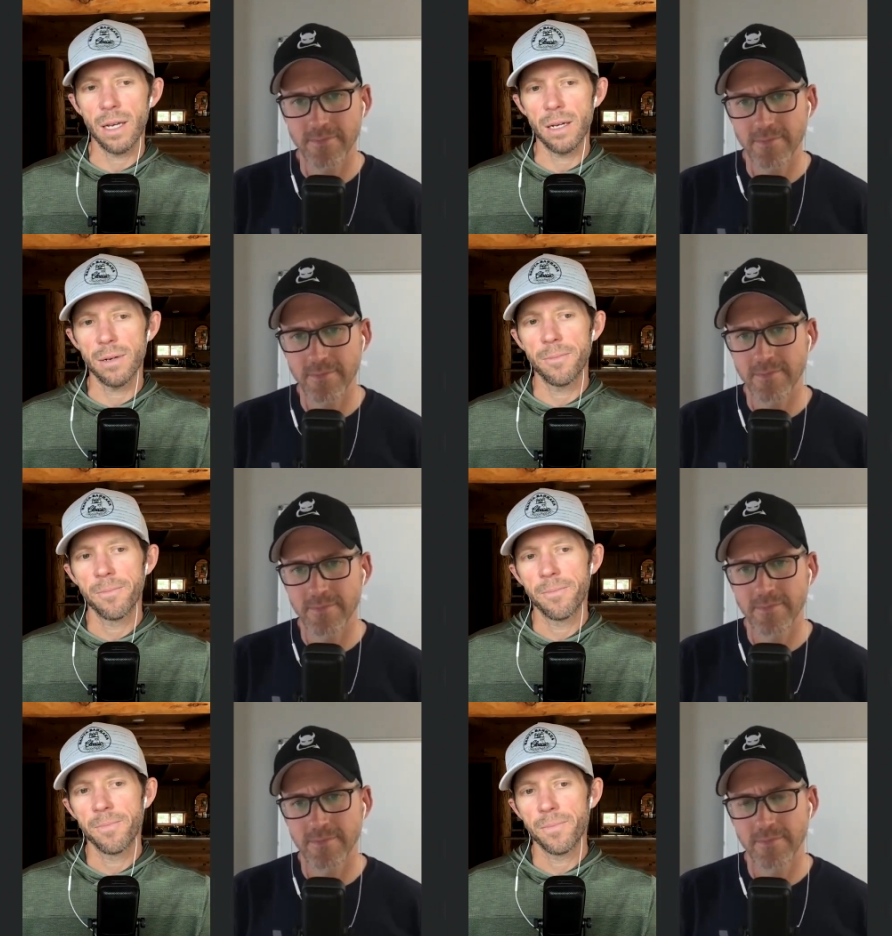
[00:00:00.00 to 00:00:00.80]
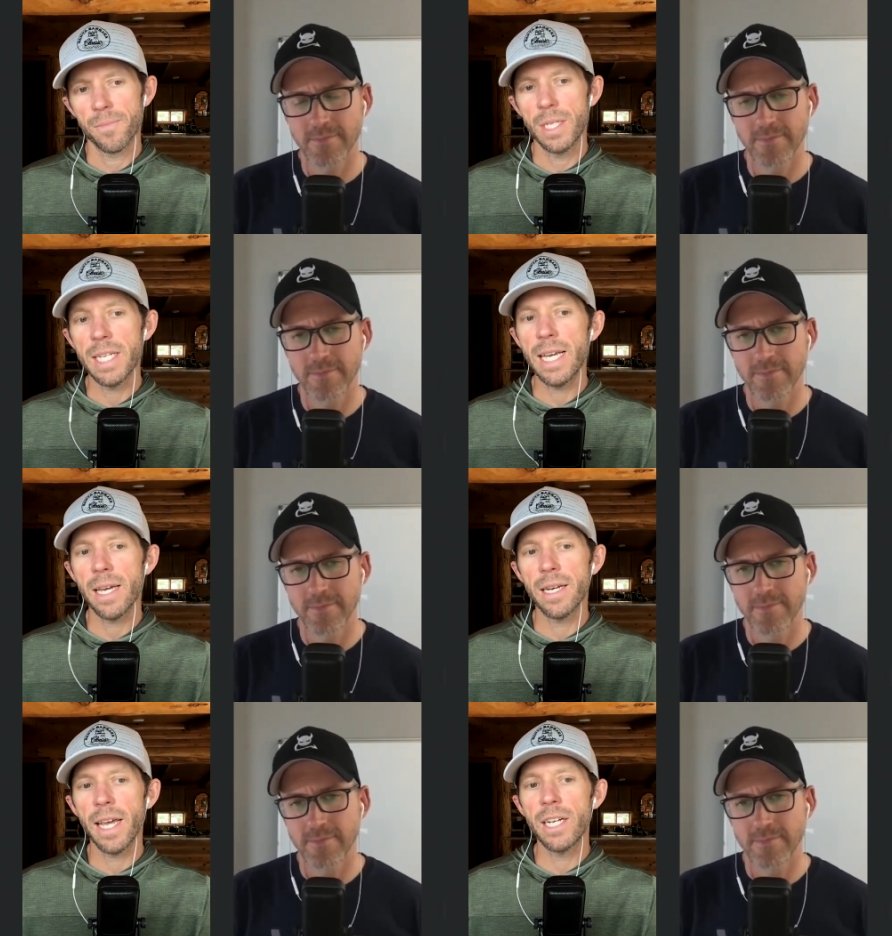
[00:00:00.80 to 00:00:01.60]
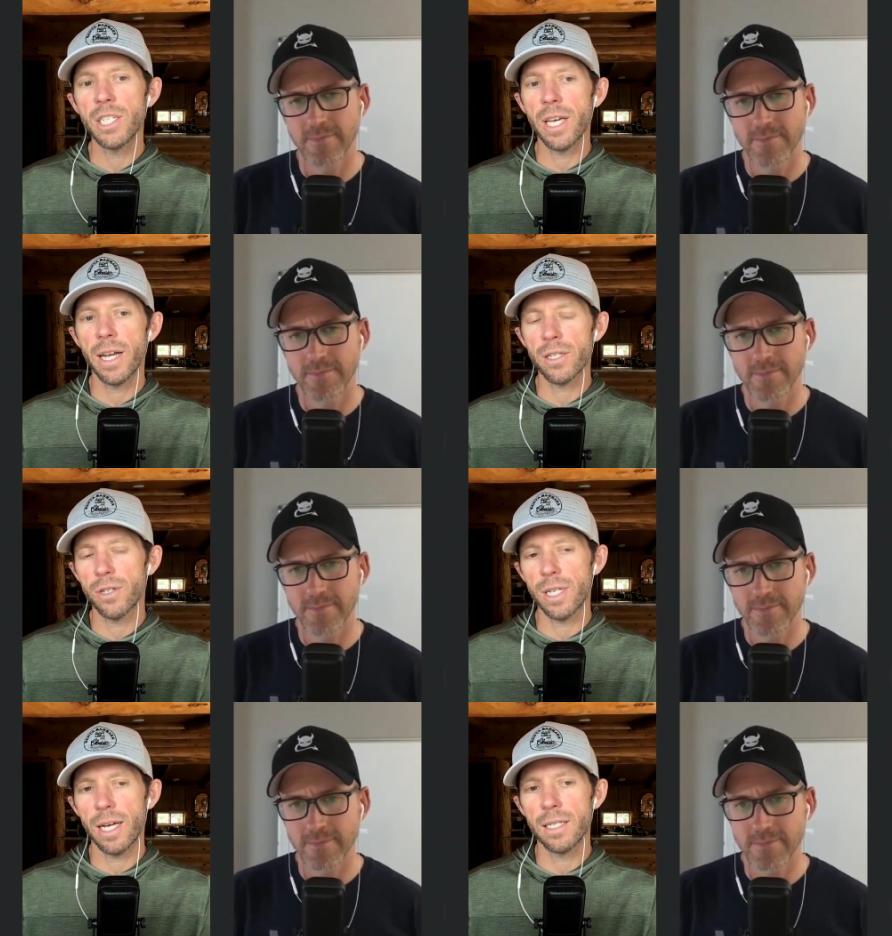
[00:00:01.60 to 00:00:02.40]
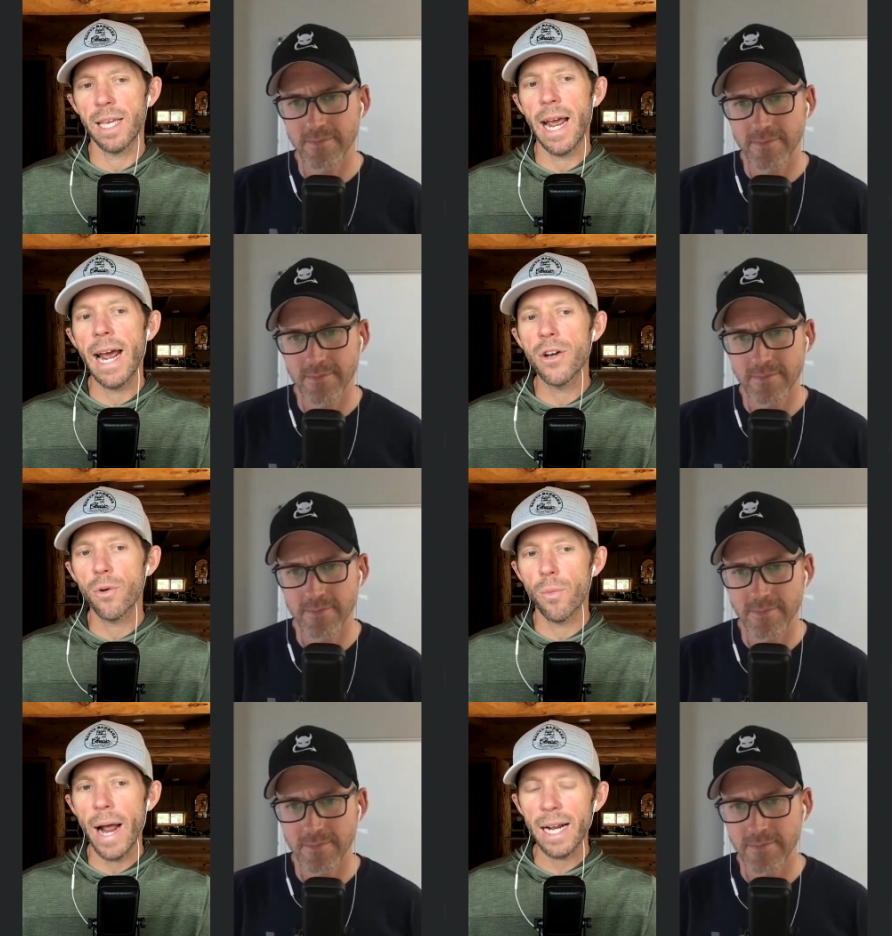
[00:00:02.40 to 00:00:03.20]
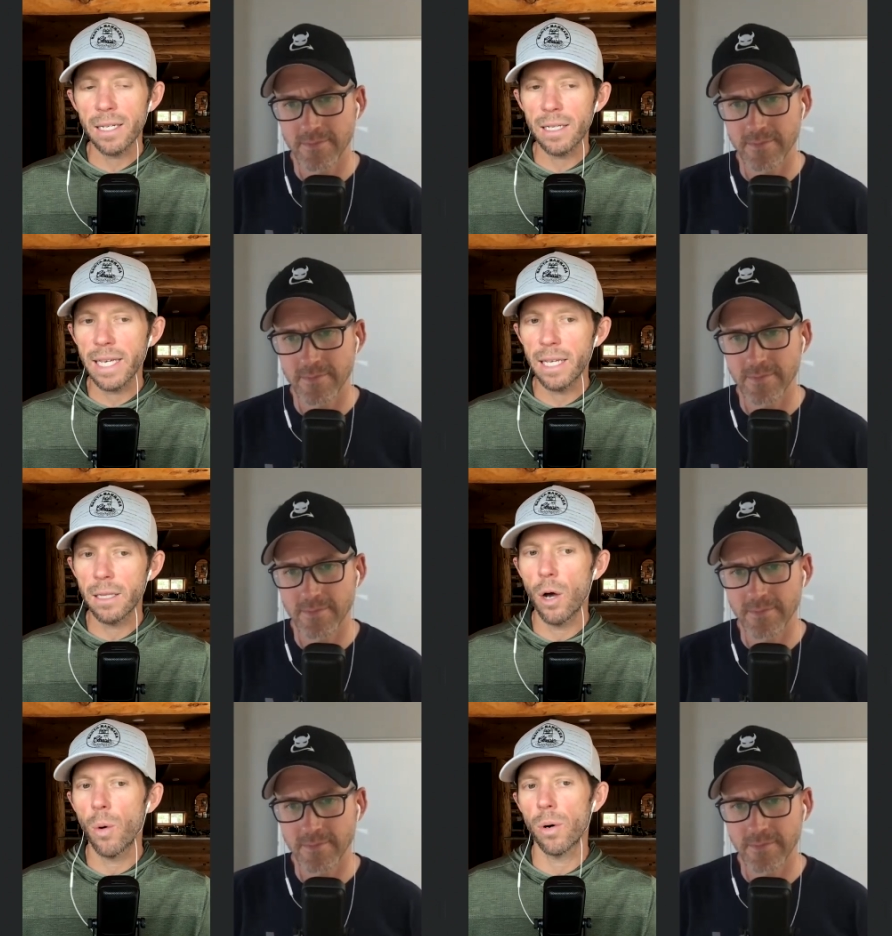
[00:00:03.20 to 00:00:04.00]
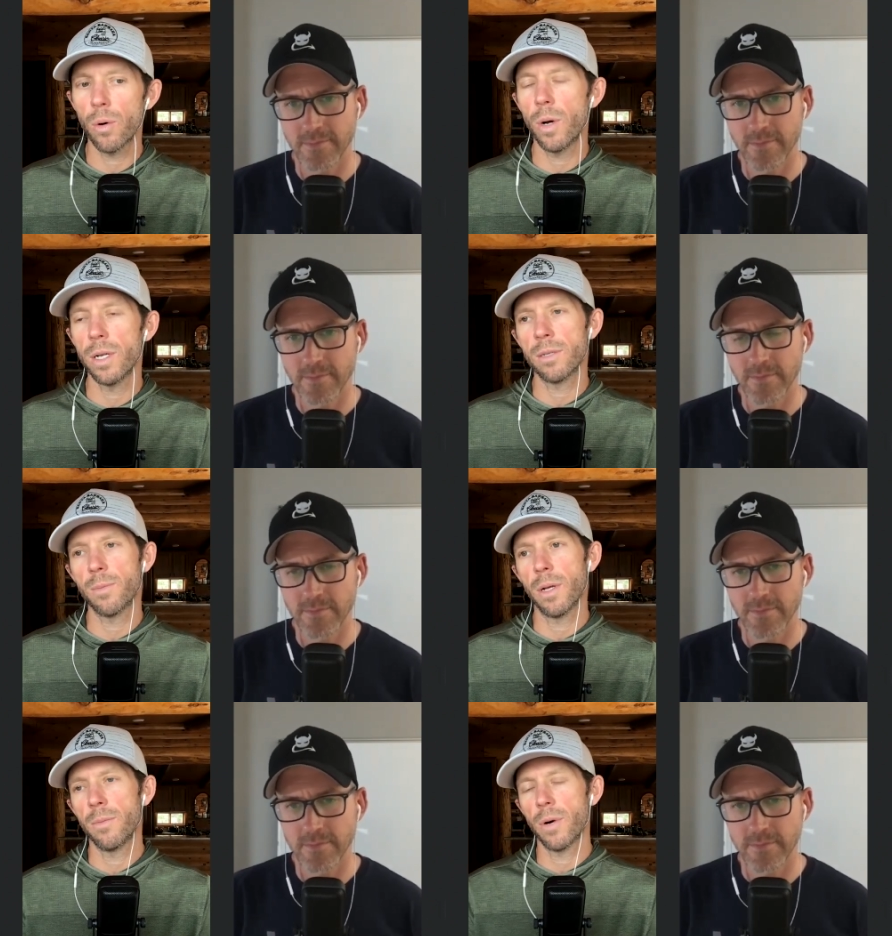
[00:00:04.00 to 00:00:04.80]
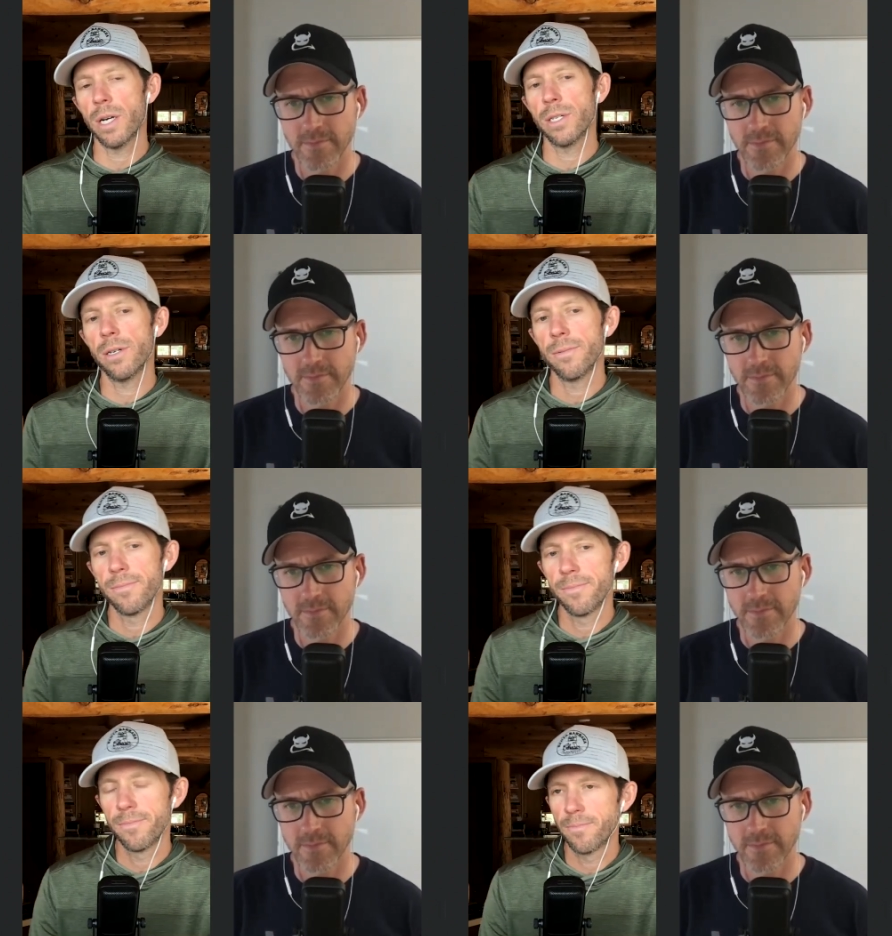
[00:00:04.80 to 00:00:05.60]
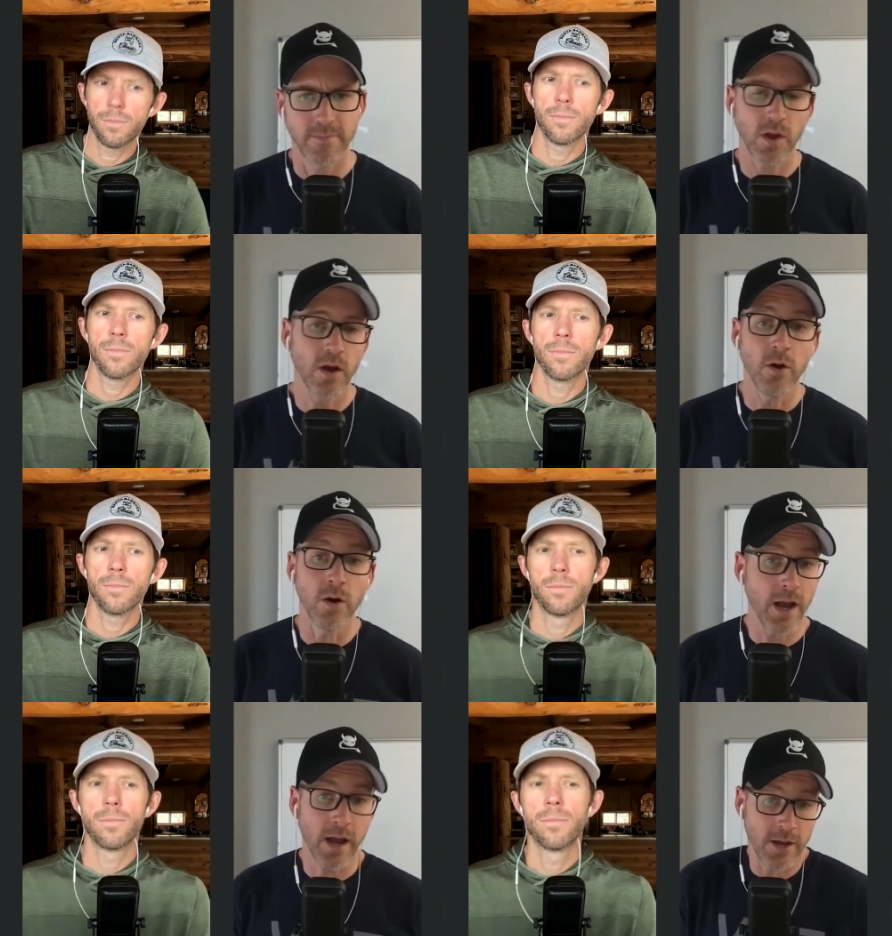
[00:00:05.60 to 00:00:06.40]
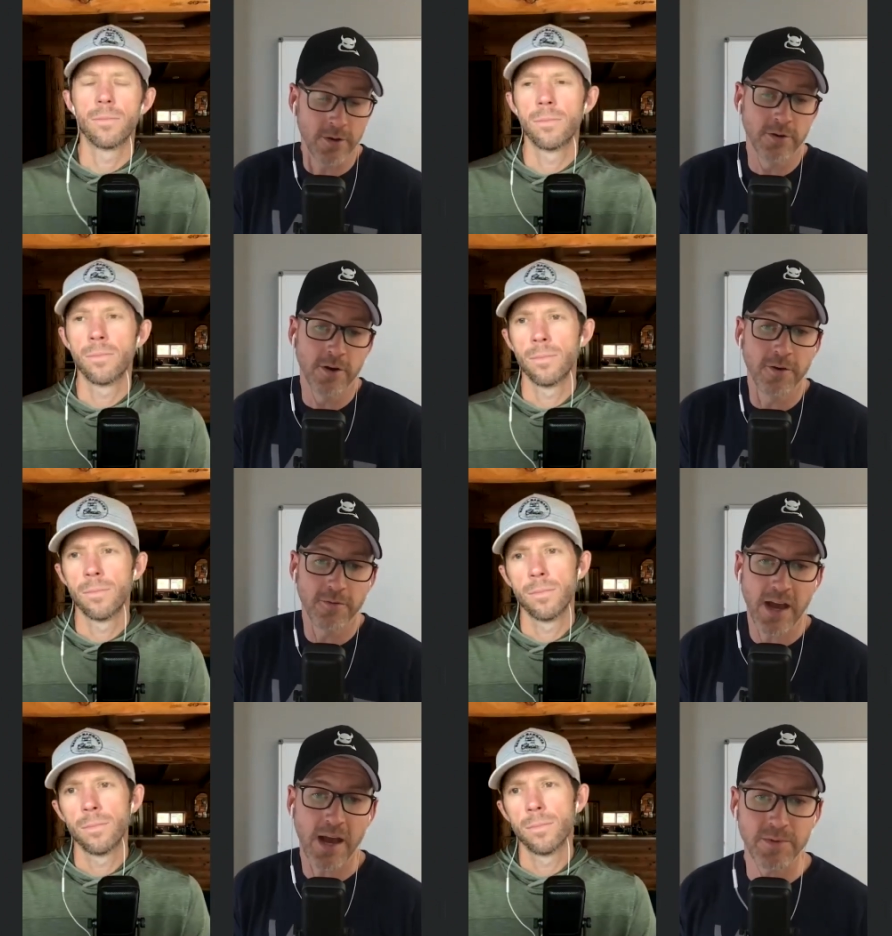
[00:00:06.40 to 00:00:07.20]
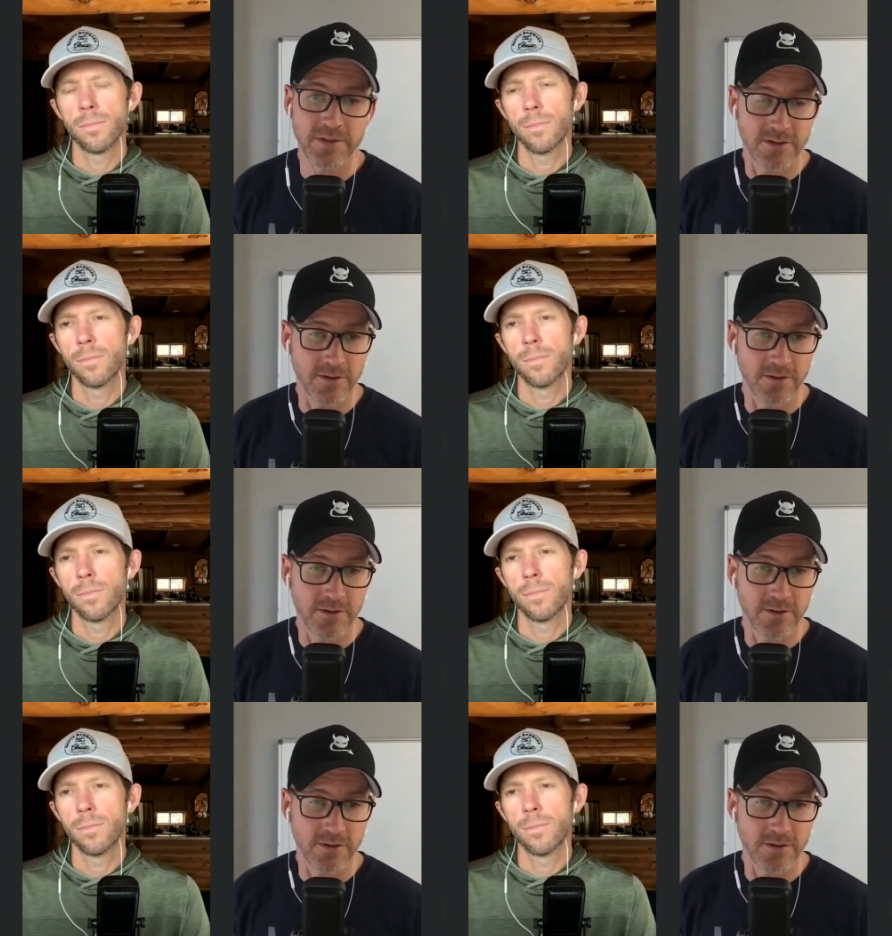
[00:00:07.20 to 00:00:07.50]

Speaker 1: said. D, engaging in exercise can directly lower one's blood pressure.
Speaker 2: Uh, I
Speaker 1: don't
Speaker 2: know if it happens